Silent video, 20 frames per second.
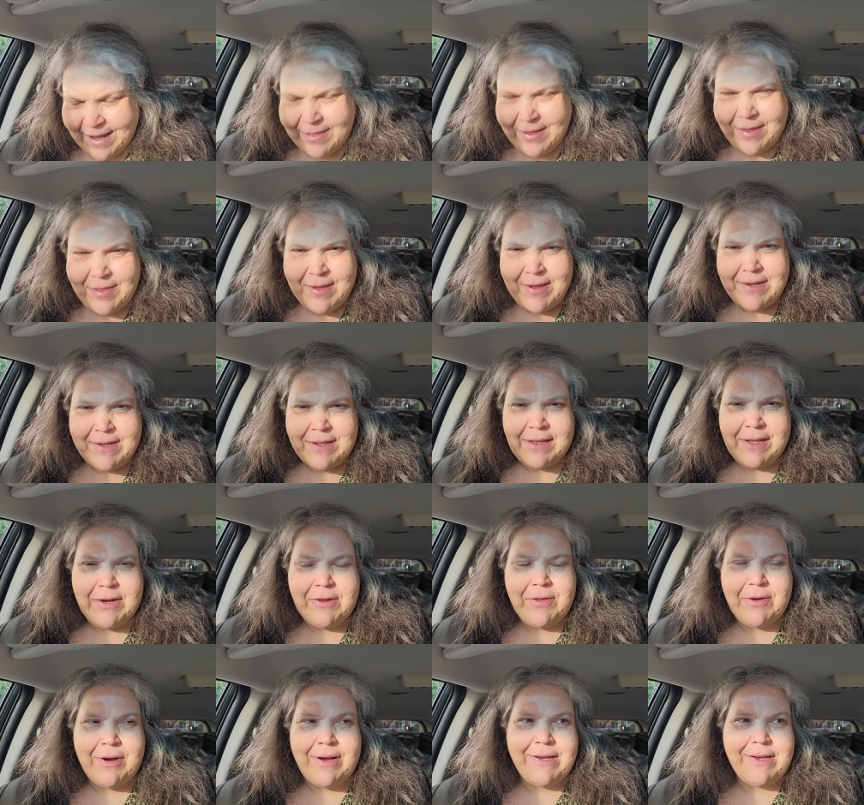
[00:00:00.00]
and then they declare
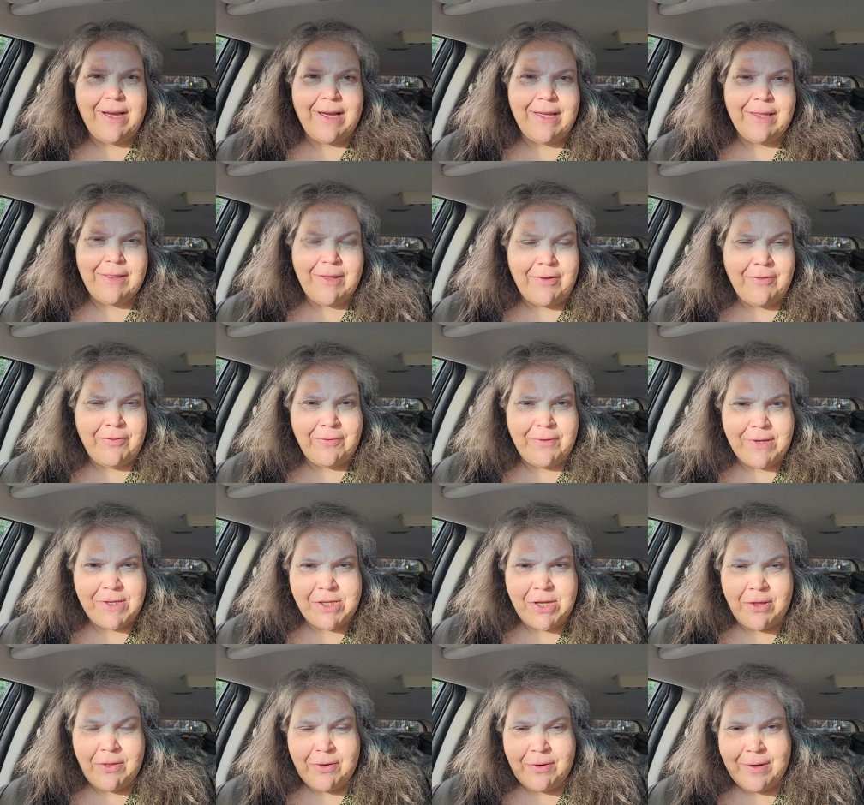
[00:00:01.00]
their undying love for each
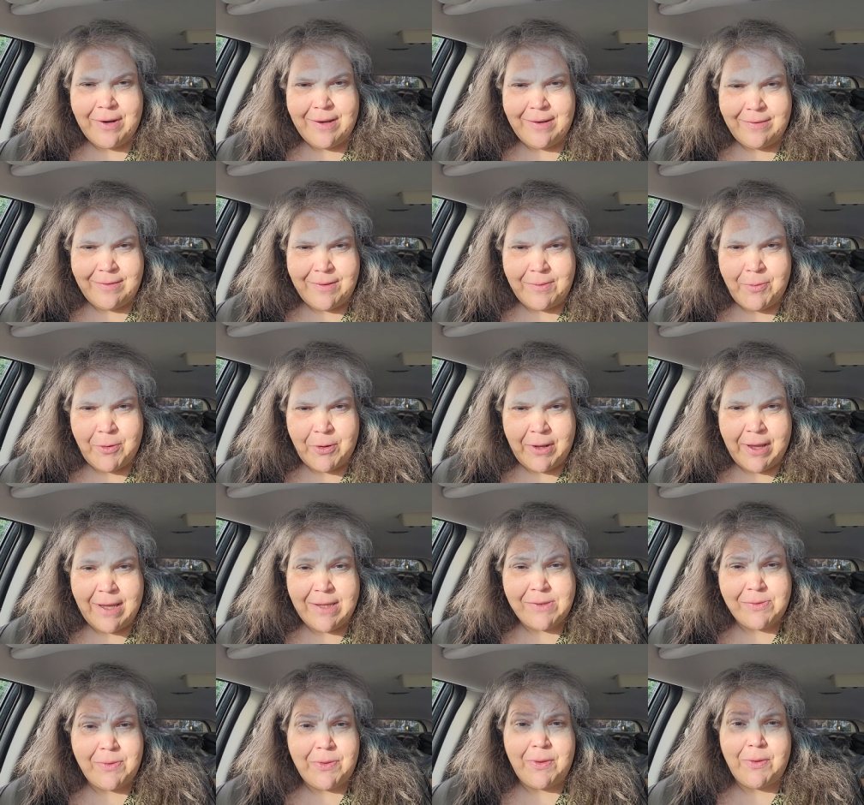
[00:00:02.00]
other and the book
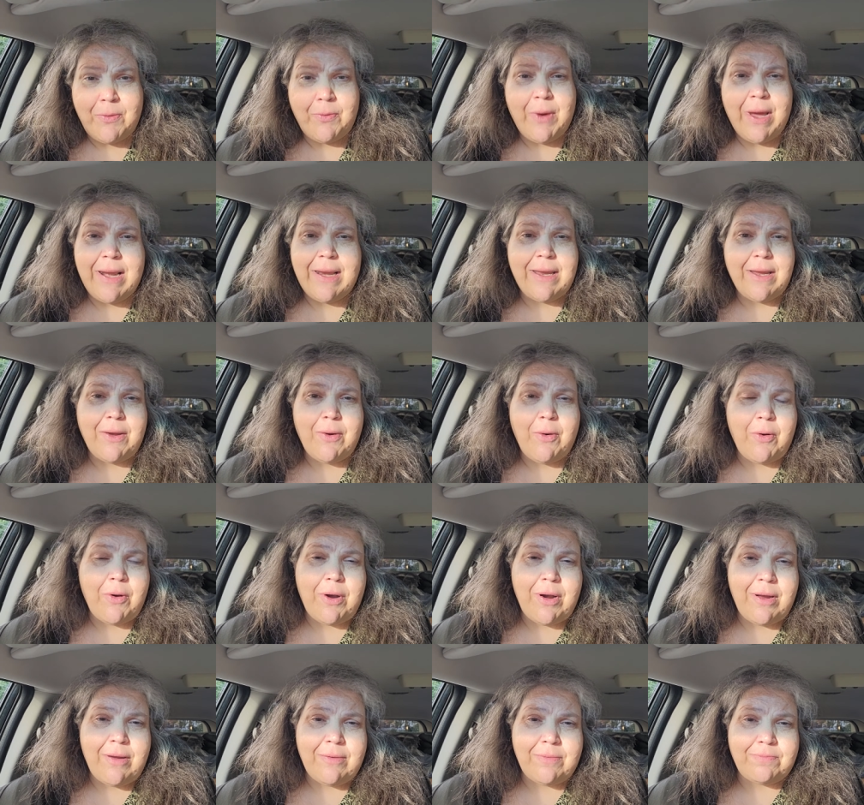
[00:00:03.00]
ends with a wedding or
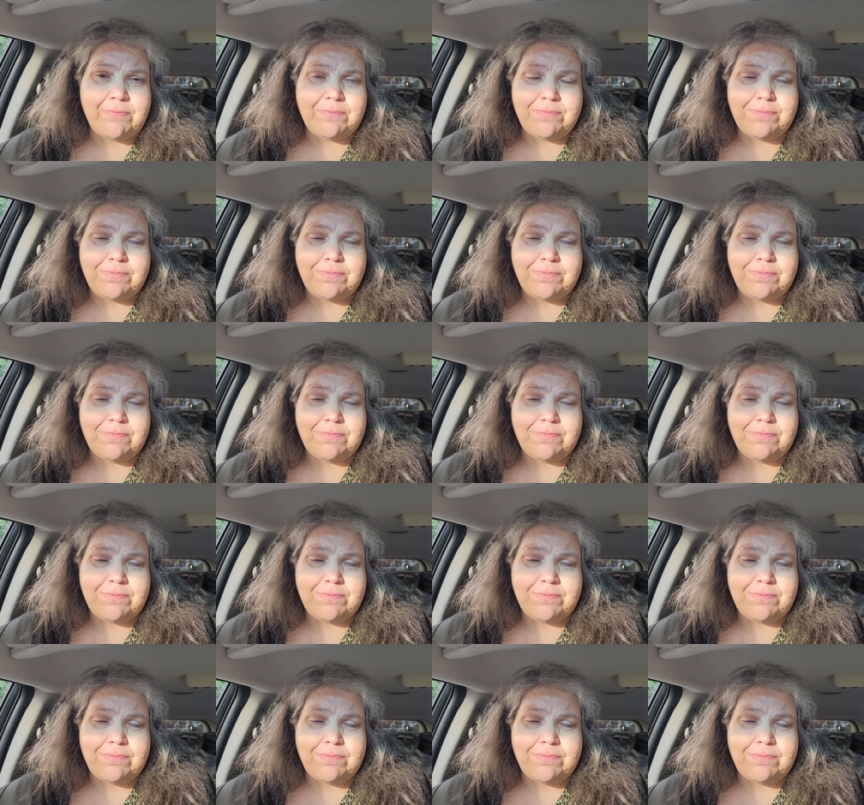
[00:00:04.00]
a